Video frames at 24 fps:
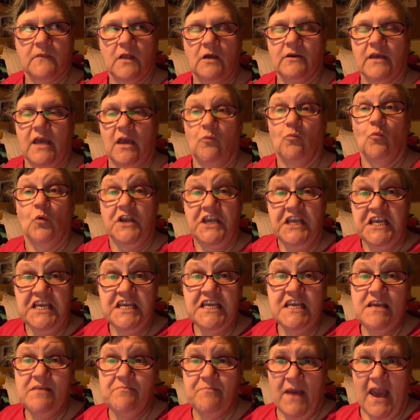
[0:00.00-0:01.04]
Okay, when
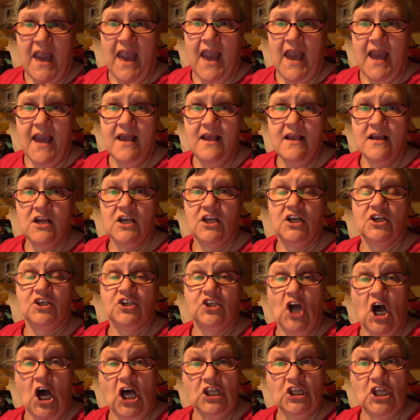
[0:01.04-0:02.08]
eBay,
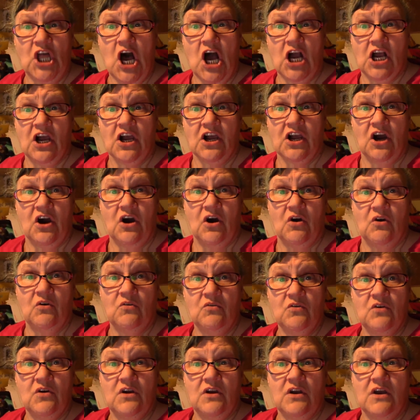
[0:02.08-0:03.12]
not long ago,